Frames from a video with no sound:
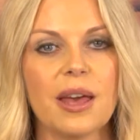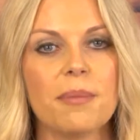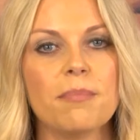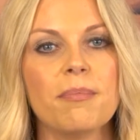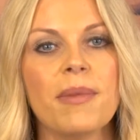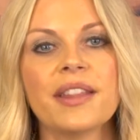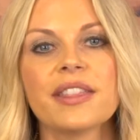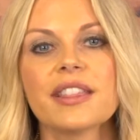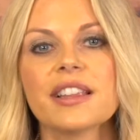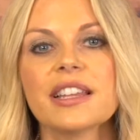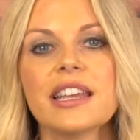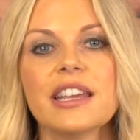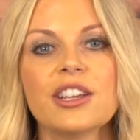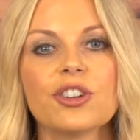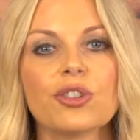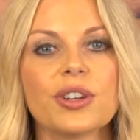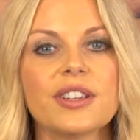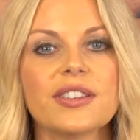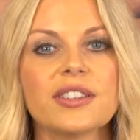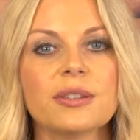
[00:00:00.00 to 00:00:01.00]
Monthly
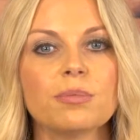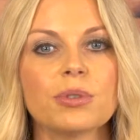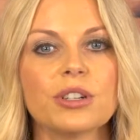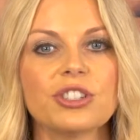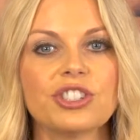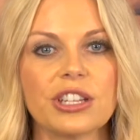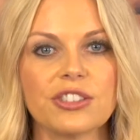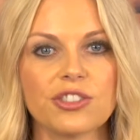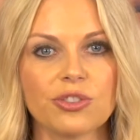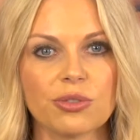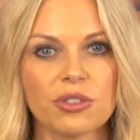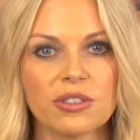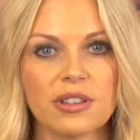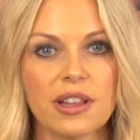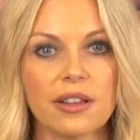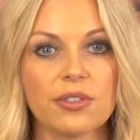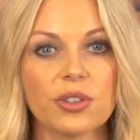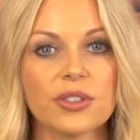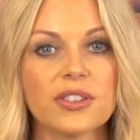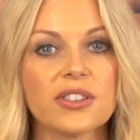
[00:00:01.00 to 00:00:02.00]
increase in progesterone
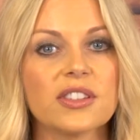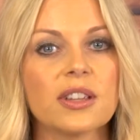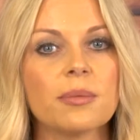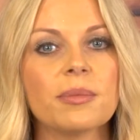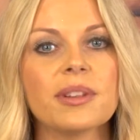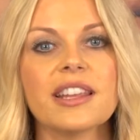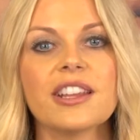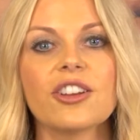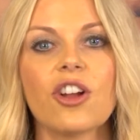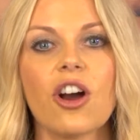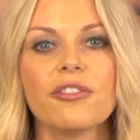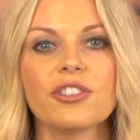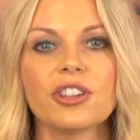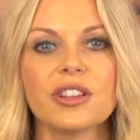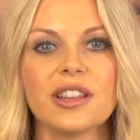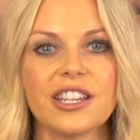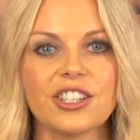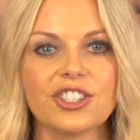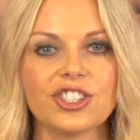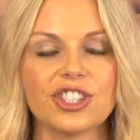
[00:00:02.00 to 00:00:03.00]
levels stimulate
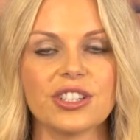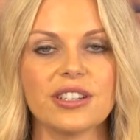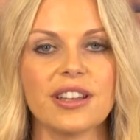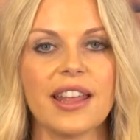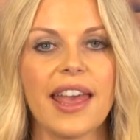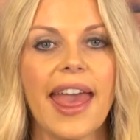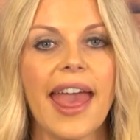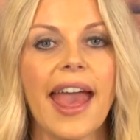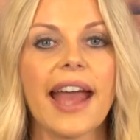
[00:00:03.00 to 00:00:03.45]
ovulation,